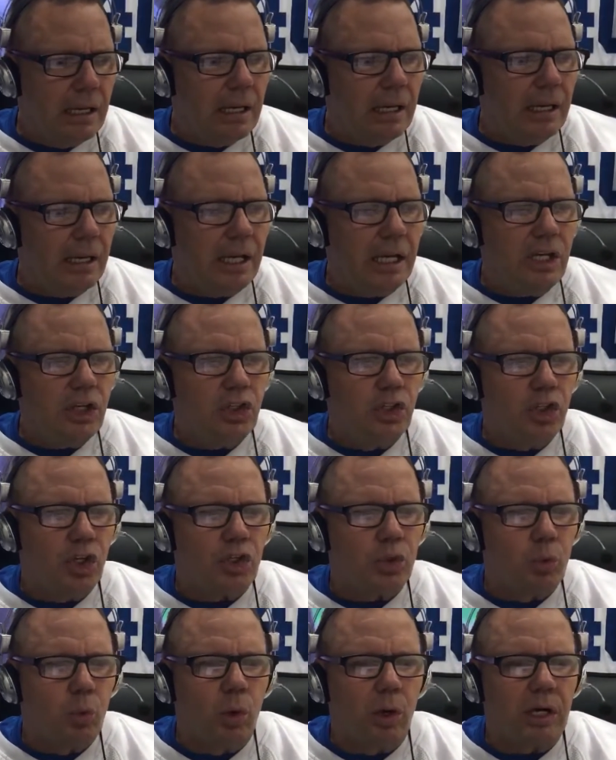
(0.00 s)
he's
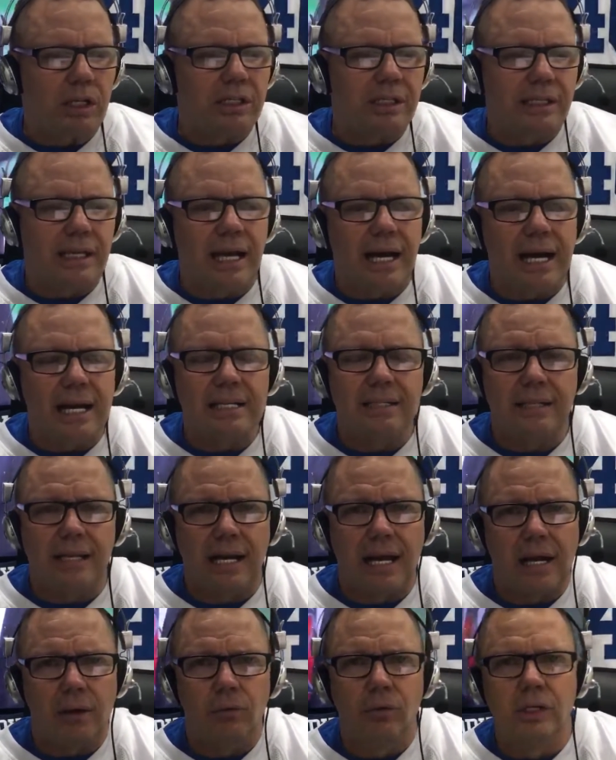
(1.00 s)
just one of the guys that
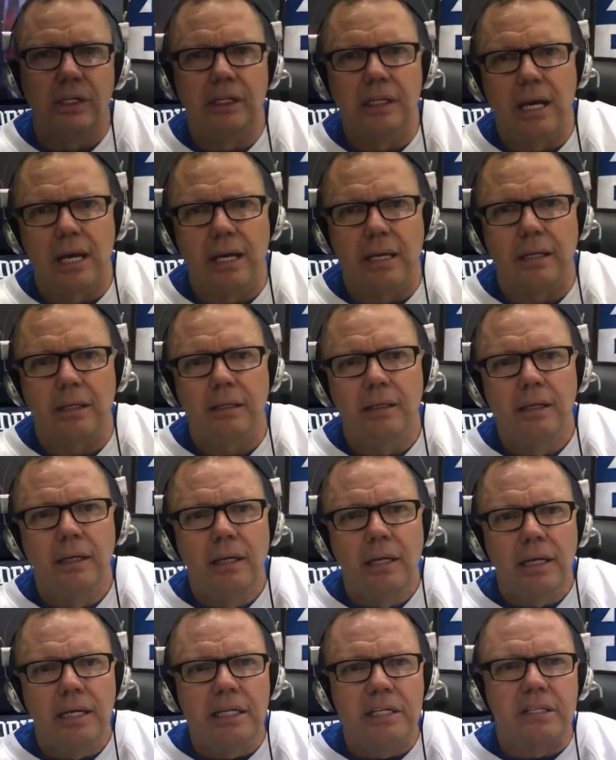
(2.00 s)
I really like.
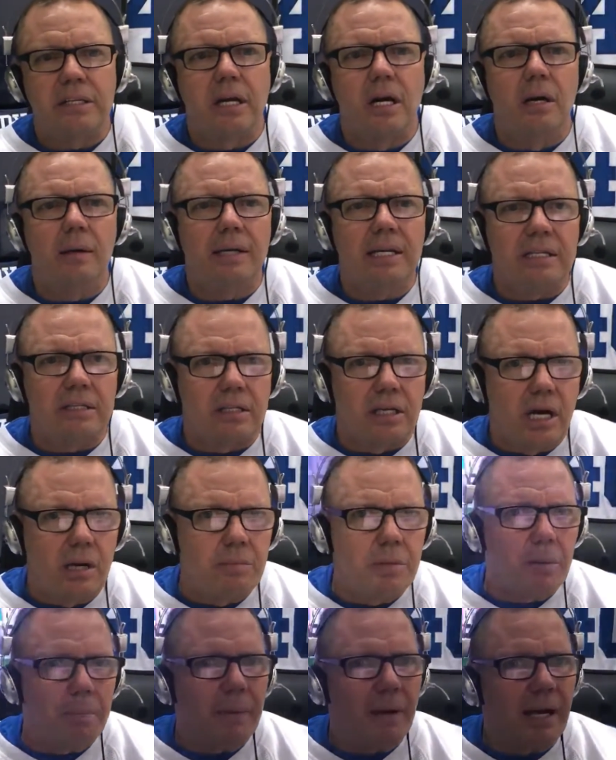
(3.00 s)
He's come
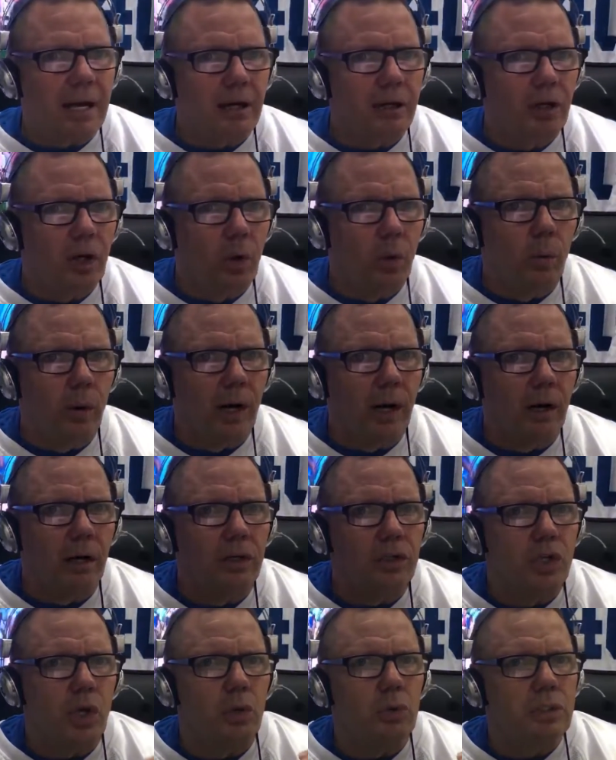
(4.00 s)
up out of nowhere.
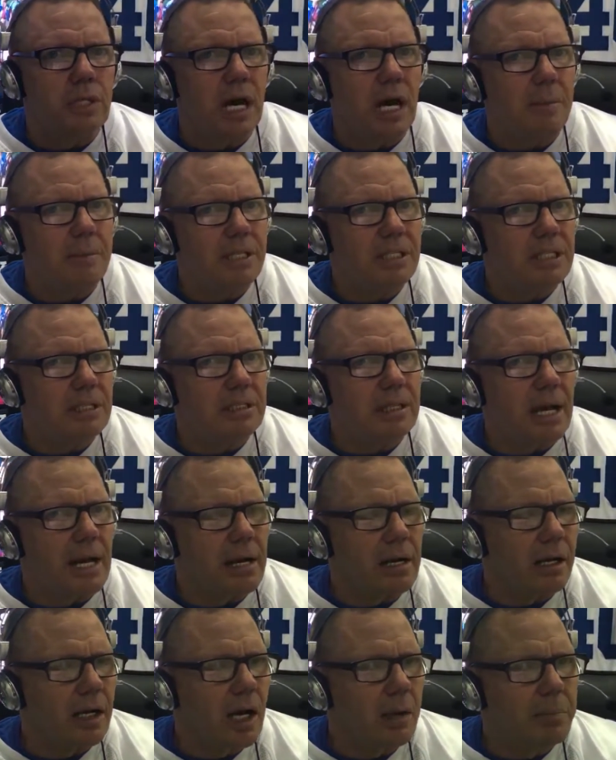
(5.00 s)
Joe Thomas is kind
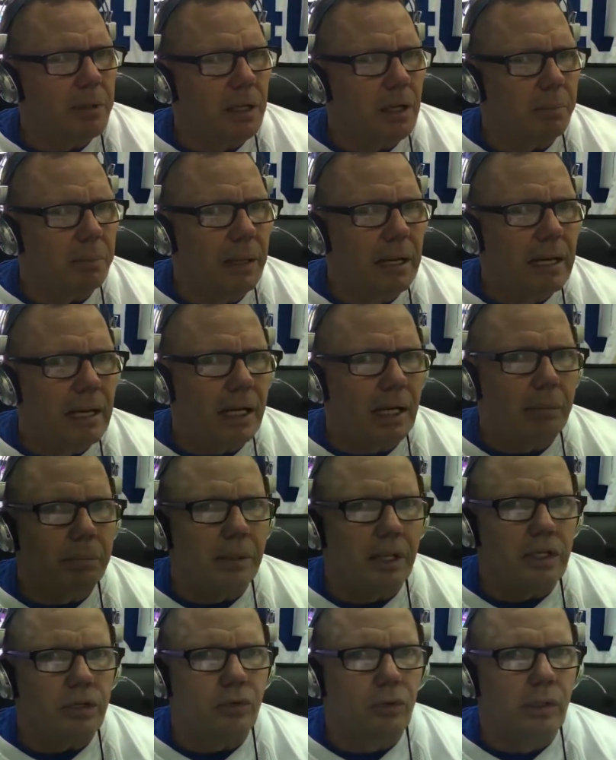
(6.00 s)
of coming up. He
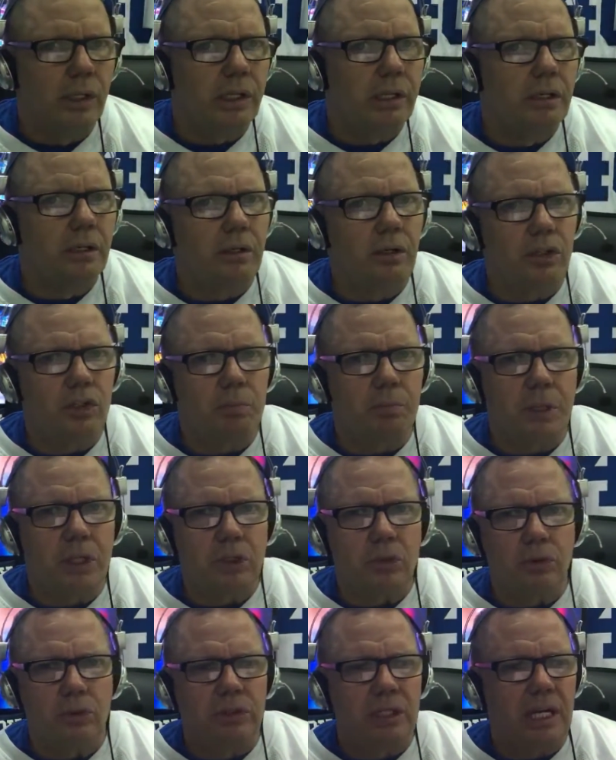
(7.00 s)
plays really good on
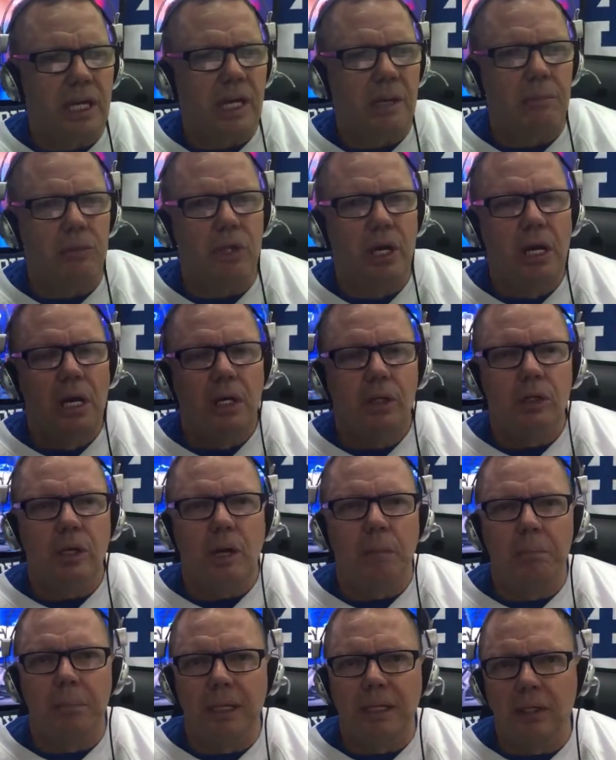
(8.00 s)
special teams. You
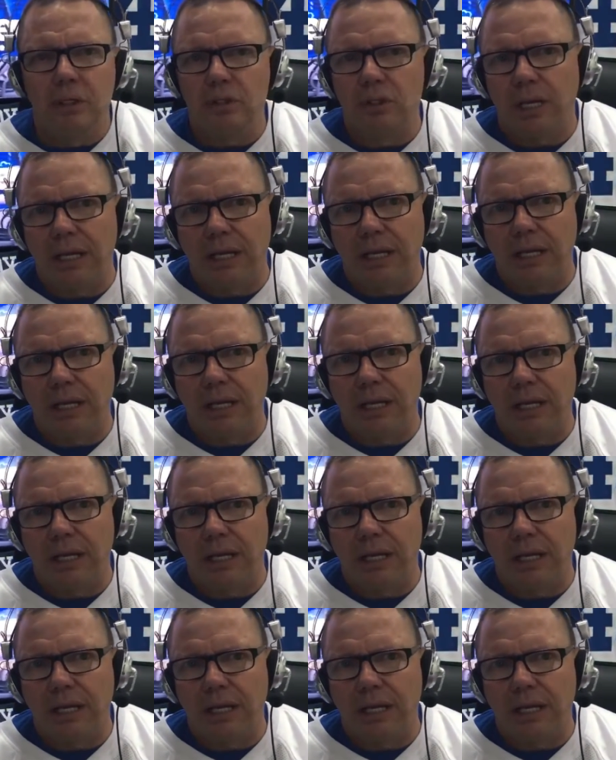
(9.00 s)
have players like